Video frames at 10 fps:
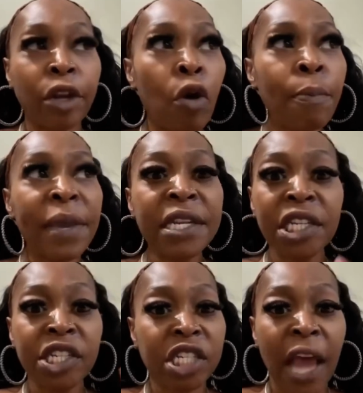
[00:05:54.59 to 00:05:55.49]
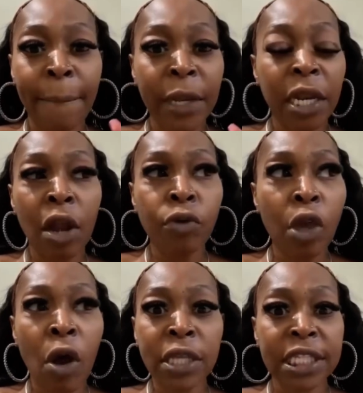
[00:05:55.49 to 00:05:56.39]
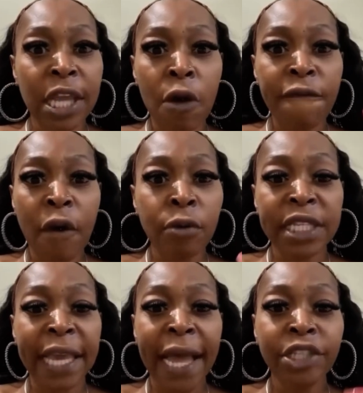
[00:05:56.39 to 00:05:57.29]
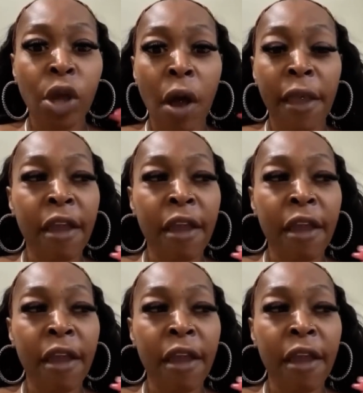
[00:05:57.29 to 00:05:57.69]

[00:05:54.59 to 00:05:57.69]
Don't be just shopping and on y'all cell phones and got y'all